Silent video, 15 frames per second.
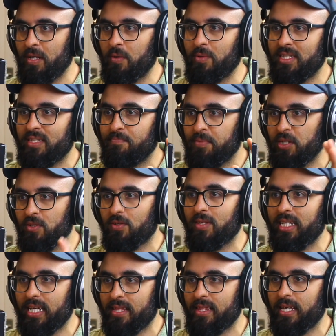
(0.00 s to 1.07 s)
It was
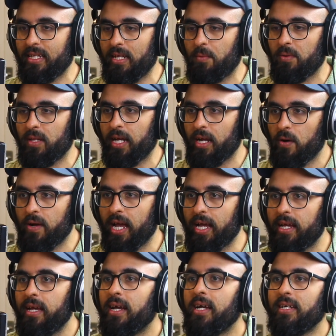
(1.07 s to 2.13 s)
purely a thing that we're like,
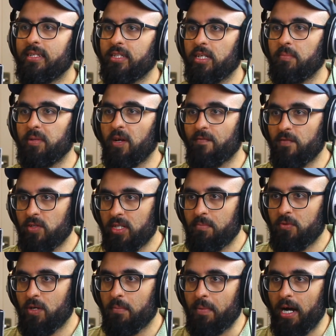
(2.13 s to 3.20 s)
okay, this is gonna be our first
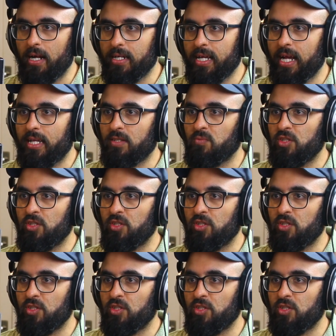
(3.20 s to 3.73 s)
time doing a podcast.